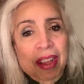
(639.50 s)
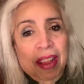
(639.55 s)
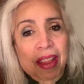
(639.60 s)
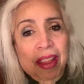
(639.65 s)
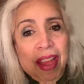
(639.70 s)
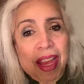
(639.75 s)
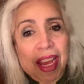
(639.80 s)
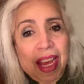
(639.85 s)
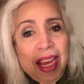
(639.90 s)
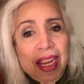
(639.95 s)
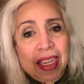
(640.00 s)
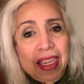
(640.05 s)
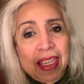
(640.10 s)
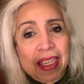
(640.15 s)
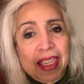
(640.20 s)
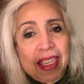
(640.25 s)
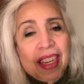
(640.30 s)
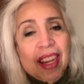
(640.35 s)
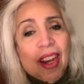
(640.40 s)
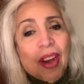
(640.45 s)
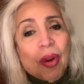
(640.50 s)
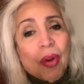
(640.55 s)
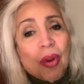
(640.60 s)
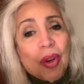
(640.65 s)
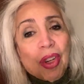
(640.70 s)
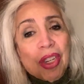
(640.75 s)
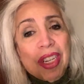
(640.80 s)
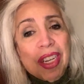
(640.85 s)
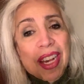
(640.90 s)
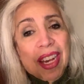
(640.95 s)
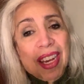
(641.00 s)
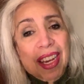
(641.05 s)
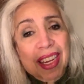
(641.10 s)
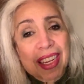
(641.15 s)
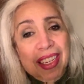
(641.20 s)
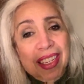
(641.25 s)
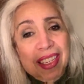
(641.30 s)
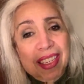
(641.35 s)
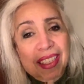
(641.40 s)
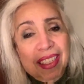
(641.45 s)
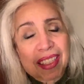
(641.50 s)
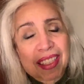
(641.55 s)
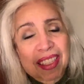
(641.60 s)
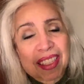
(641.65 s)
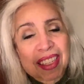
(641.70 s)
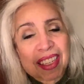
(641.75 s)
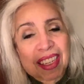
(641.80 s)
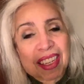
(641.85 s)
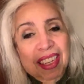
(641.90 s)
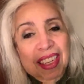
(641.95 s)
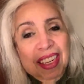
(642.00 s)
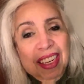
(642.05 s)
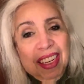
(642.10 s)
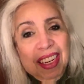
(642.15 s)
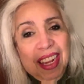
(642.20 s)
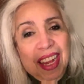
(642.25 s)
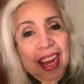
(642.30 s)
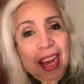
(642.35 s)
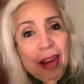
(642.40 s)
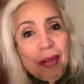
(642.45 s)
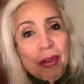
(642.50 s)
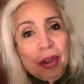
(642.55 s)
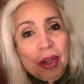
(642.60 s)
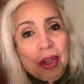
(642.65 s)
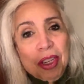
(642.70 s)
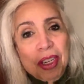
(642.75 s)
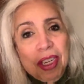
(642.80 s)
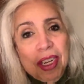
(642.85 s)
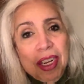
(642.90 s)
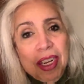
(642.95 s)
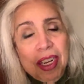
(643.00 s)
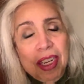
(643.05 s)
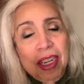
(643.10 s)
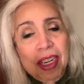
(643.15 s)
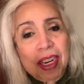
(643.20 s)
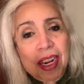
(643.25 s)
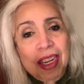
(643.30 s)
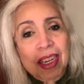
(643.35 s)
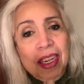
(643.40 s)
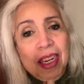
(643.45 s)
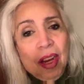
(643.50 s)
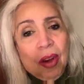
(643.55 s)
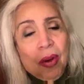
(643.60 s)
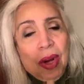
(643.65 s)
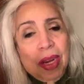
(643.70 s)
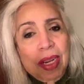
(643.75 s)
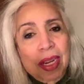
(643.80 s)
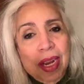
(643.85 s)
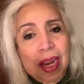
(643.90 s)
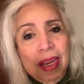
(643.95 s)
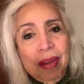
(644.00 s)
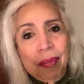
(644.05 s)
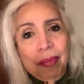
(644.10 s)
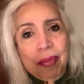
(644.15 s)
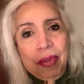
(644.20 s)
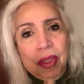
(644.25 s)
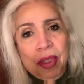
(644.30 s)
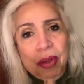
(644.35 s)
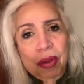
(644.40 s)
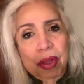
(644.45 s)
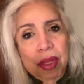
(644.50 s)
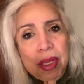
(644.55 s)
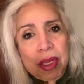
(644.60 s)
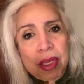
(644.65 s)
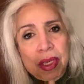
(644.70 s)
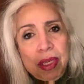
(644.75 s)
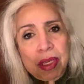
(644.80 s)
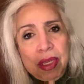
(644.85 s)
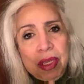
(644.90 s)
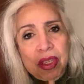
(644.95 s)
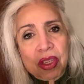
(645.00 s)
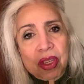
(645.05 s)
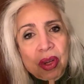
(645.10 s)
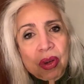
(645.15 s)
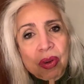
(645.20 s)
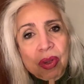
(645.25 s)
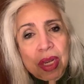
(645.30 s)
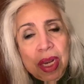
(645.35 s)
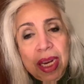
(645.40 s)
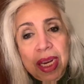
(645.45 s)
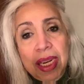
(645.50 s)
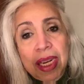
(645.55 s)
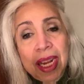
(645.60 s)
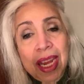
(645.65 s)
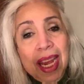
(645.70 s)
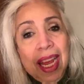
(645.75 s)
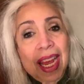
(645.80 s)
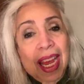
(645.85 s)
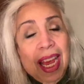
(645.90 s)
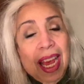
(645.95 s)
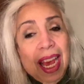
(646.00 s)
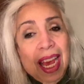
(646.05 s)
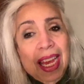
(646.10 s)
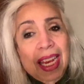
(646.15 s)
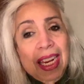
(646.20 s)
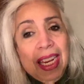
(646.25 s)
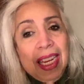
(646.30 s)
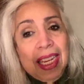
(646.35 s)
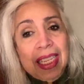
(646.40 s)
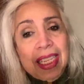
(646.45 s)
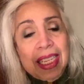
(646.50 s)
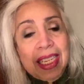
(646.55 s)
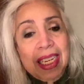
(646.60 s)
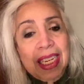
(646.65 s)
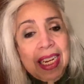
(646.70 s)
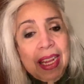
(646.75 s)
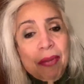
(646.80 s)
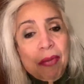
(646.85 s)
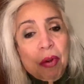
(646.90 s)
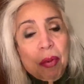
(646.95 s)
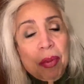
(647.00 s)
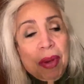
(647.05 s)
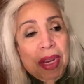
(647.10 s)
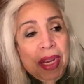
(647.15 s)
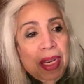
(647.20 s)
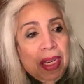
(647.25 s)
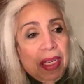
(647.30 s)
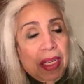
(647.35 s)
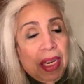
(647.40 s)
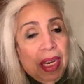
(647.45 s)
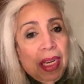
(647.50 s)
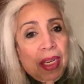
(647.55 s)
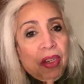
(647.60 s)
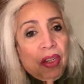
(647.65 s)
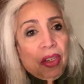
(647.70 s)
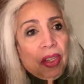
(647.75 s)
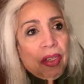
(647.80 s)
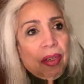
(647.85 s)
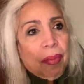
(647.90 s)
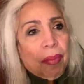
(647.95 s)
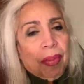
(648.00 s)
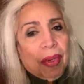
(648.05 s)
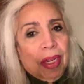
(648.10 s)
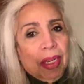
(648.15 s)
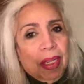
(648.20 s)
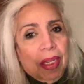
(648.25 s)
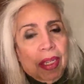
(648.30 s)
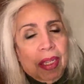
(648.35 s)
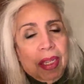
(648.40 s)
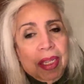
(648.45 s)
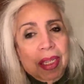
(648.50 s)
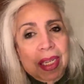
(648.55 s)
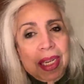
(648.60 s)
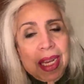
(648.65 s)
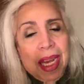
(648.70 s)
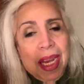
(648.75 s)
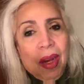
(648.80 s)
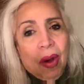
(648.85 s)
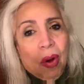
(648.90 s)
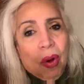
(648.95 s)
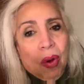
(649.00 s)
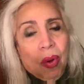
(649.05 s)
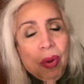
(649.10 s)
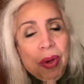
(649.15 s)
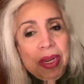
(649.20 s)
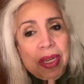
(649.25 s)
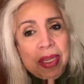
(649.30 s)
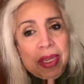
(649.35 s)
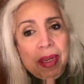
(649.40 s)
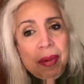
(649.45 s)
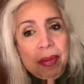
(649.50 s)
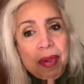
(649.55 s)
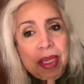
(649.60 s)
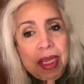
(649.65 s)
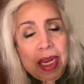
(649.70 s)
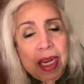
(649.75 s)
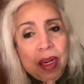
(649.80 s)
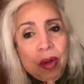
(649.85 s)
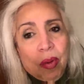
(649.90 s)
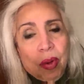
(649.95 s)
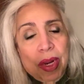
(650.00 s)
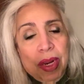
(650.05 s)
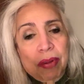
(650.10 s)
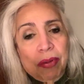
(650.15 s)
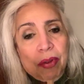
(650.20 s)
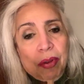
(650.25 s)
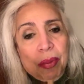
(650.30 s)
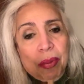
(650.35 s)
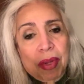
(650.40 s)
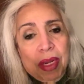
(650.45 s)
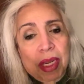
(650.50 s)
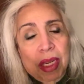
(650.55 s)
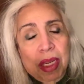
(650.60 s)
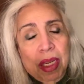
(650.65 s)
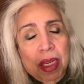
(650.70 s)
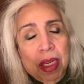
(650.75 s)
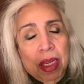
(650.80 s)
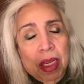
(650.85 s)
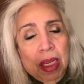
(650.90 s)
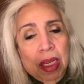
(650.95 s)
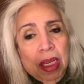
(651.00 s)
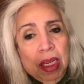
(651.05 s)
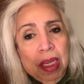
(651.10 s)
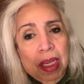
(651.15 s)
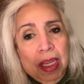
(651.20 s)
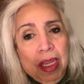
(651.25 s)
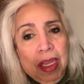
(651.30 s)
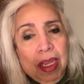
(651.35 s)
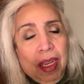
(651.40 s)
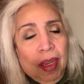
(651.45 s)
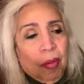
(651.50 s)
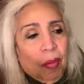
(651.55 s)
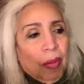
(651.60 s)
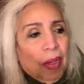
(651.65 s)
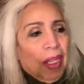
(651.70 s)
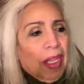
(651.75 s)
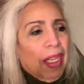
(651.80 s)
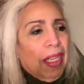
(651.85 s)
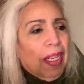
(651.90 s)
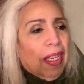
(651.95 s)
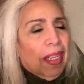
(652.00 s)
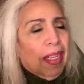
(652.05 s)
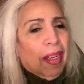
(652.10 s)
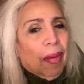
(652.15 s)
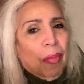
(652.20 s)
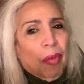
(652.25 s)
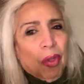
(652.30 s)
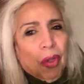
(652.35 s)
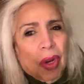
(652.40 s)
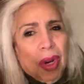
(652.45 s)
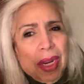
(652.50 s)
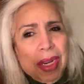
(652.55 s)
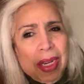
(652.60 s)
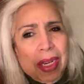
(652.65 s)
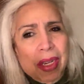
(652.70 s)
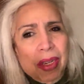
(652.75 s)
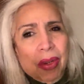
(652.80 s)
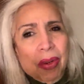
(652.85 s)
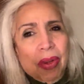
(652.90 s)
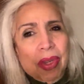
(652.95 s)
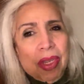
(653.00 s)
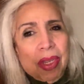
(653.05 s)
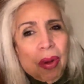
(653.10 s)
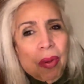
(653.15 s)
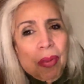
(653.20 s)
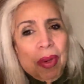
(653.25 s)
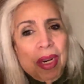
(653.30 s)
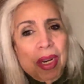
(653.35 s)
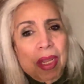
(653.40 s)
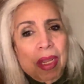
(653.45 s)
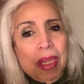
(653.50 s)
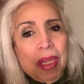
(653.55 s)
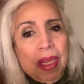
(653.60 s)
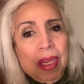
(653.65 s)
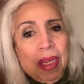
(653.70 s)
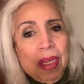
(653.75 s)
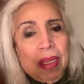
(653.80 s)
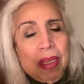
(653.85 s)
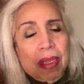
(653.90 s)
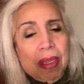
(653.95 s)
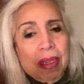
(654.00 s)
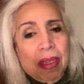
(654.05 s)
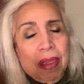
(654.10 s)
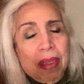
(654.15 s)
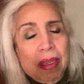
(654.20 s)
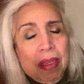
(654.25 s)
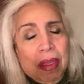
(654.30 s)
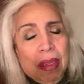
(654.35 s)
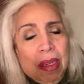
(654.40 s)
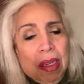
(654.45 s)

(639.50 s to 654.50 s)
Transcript: that, oh, good night, have a good night. I know I do this so late, and it's never my intention, but the day always seems to get away from me. It really does. I'm trying to do so many things, and